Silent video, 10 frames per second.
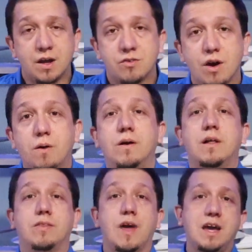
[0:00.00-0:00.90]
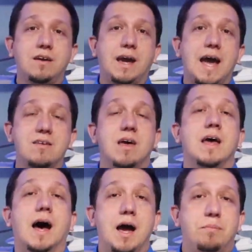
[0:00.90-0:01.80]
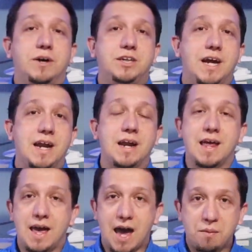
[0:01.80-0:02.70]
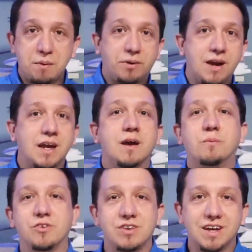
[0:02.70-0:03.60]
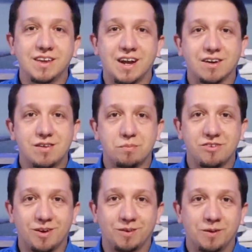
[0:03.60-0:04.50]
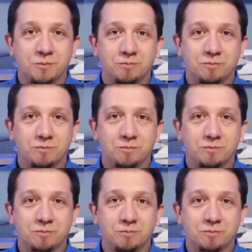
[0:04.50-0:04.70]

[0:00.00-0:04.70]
So thank you guys. I appreciate it. Happy printing. We'll see you in the next episode.